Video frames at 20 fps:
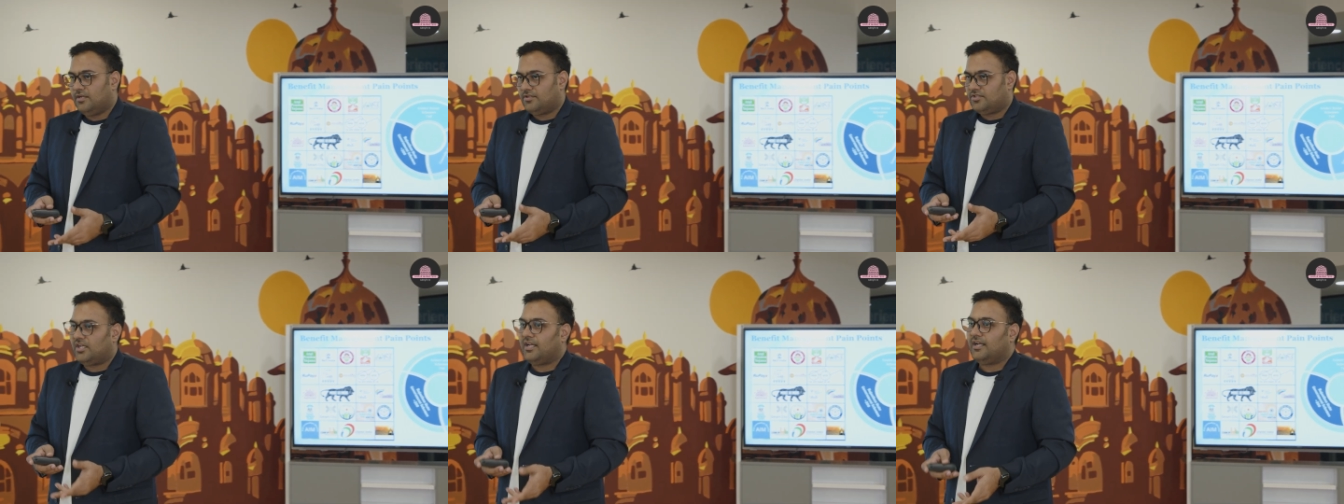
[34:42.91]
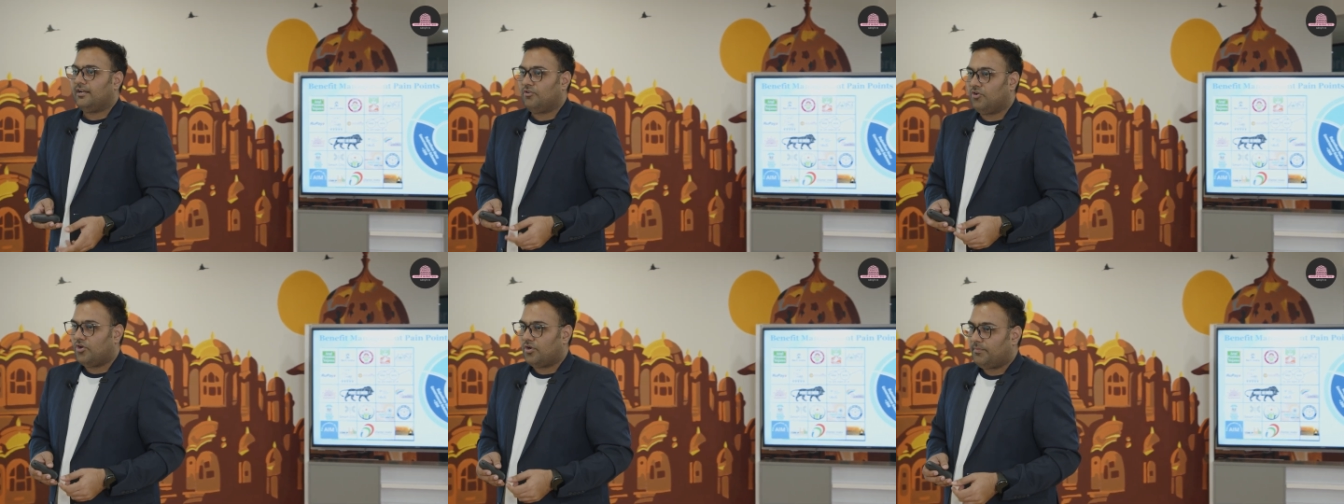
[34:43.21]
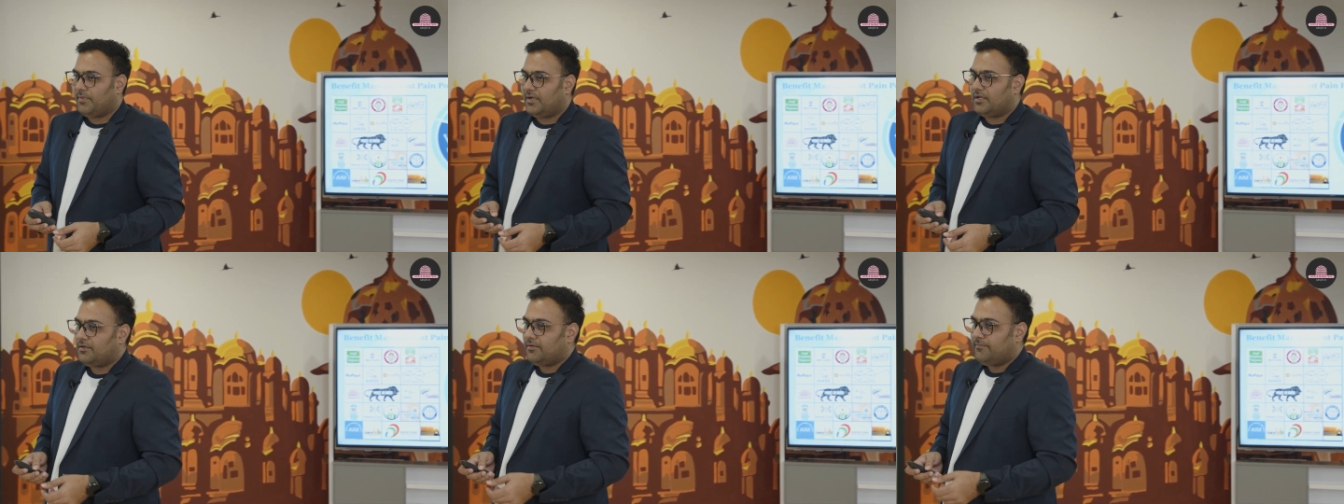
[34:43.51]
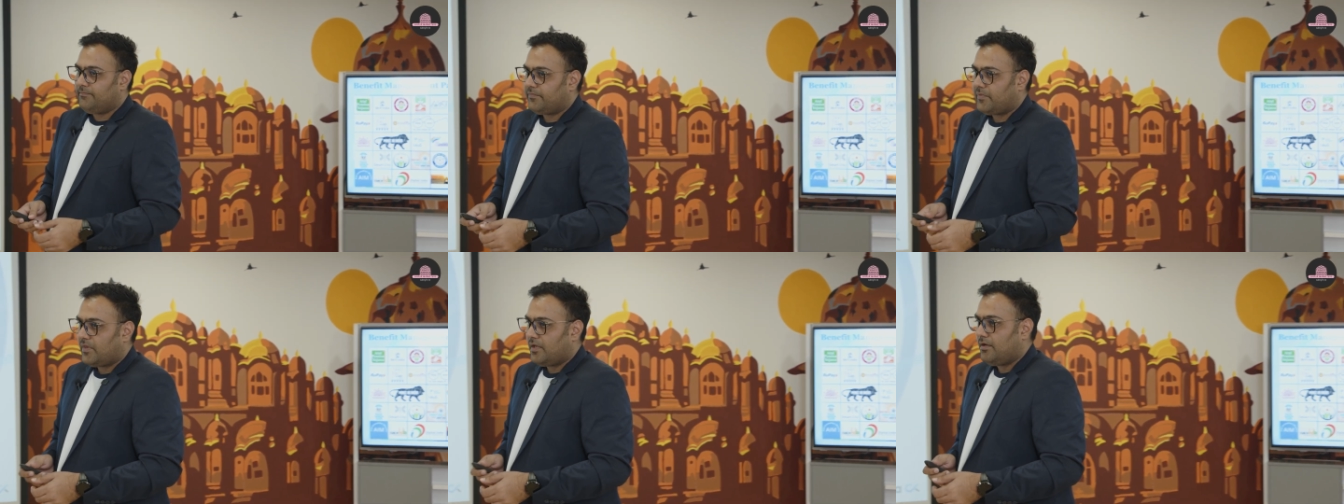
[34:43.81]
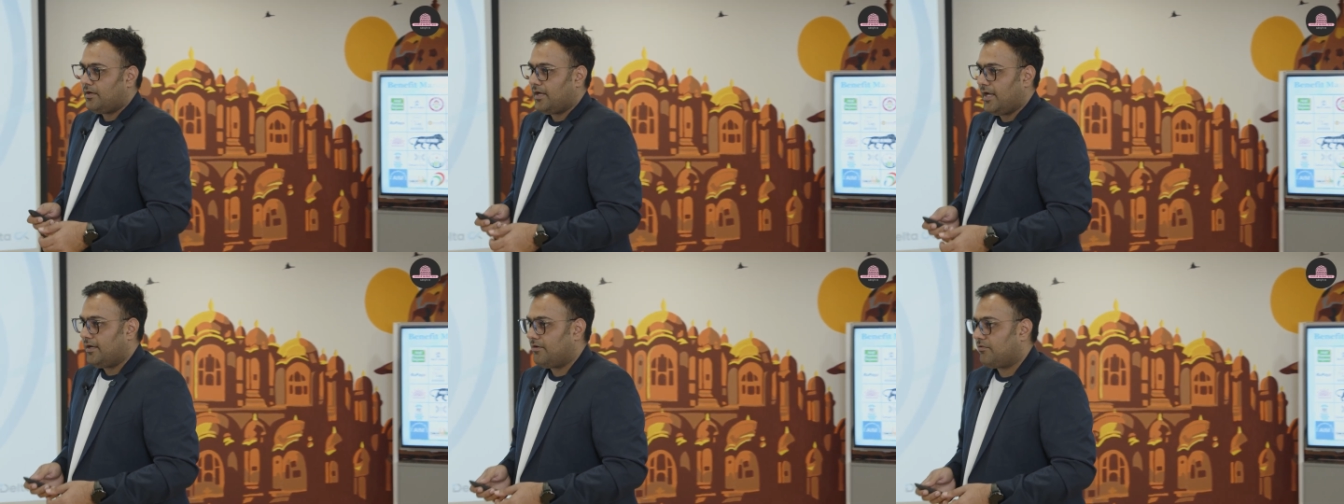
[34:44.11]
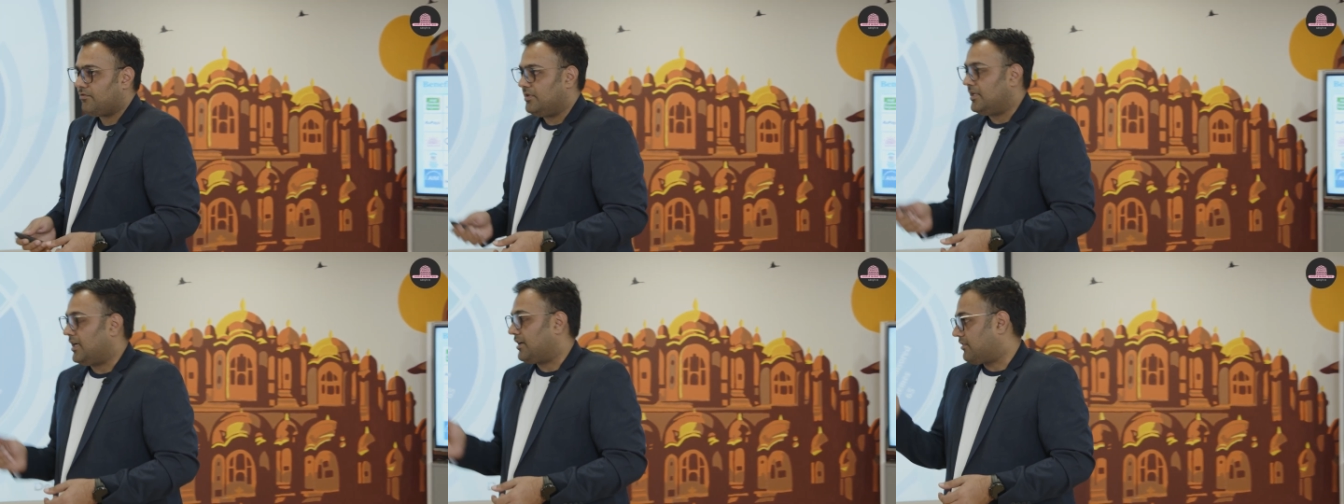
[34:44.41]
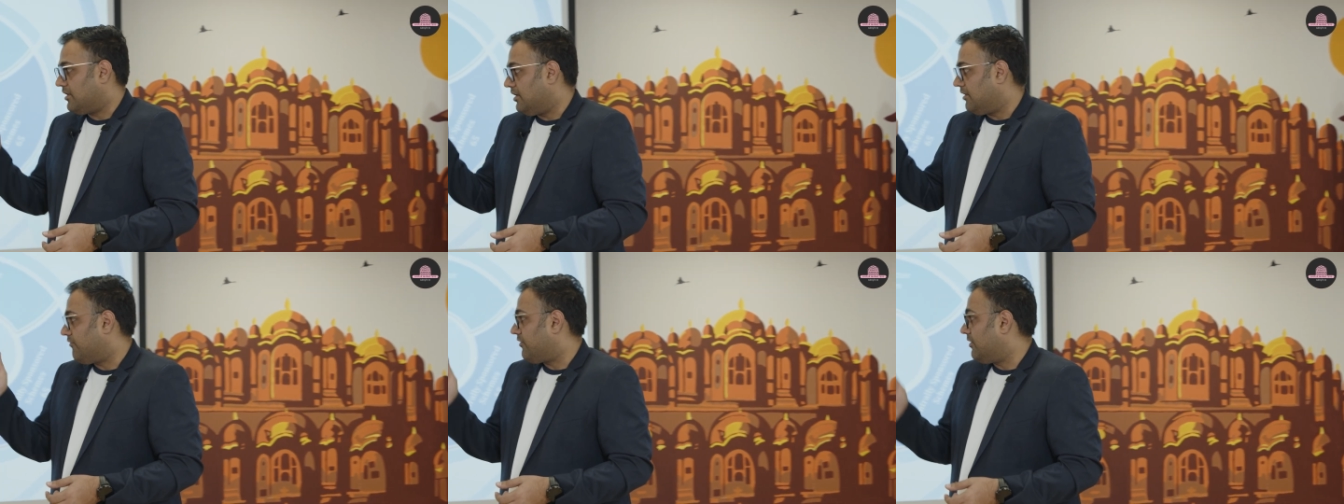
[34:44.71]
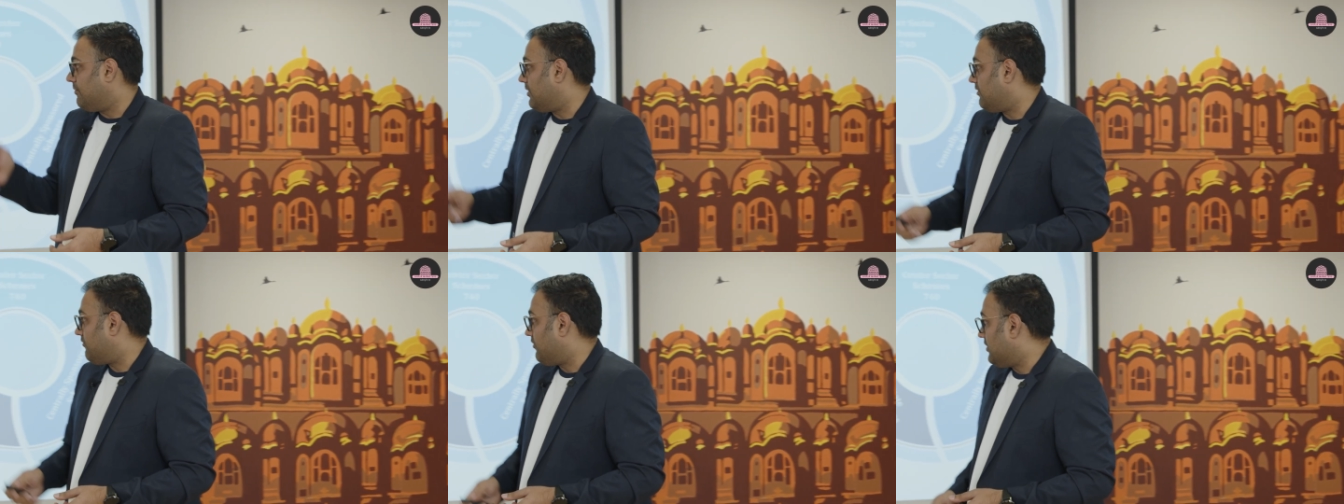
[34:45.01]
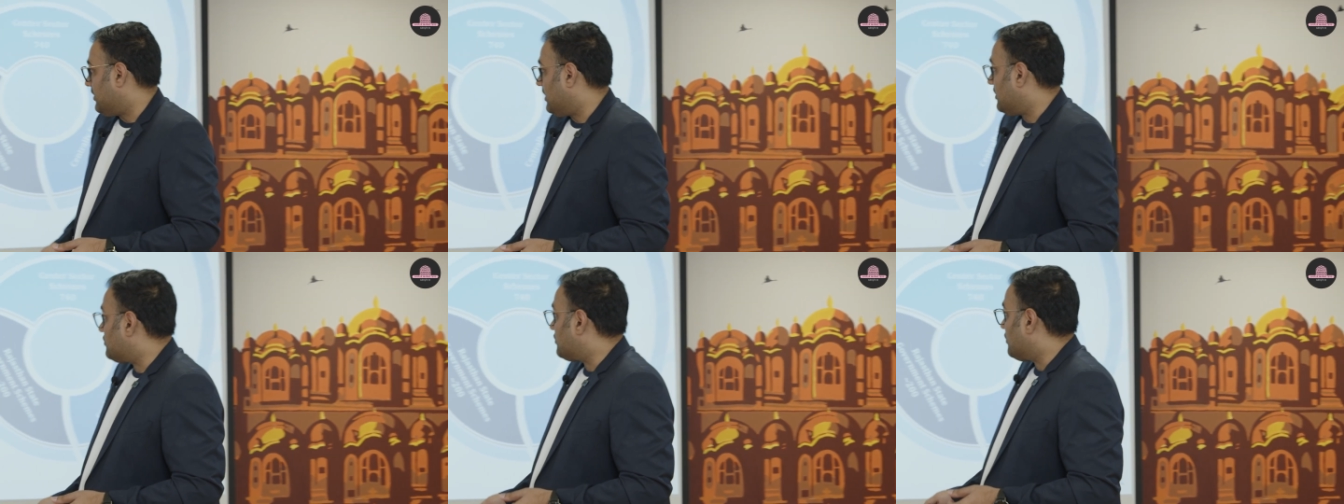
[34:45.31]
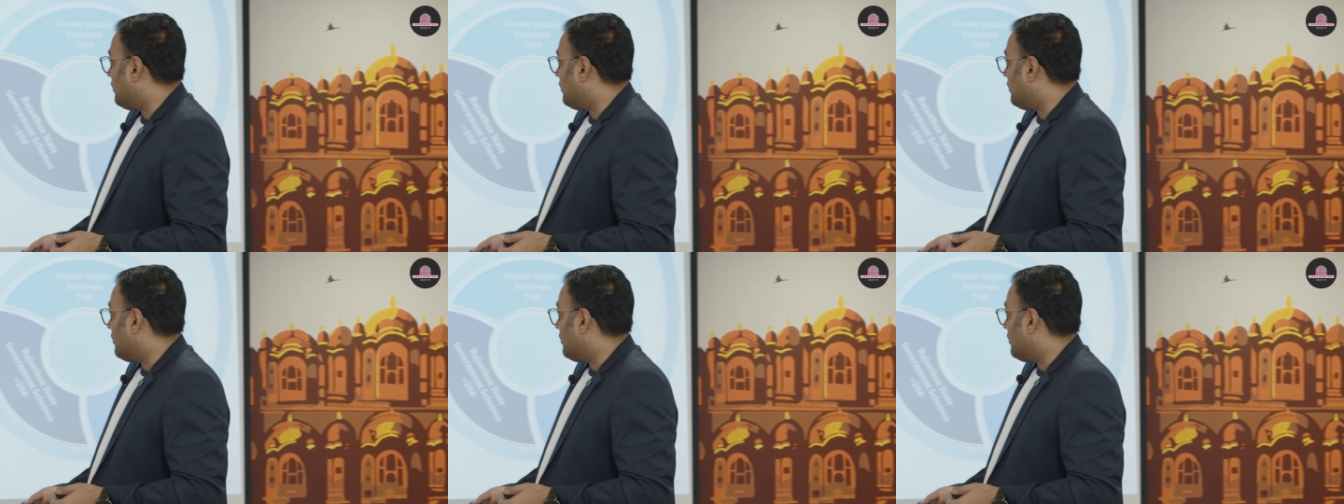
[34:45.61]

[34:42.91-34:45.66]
state government, right? So that's the difference between these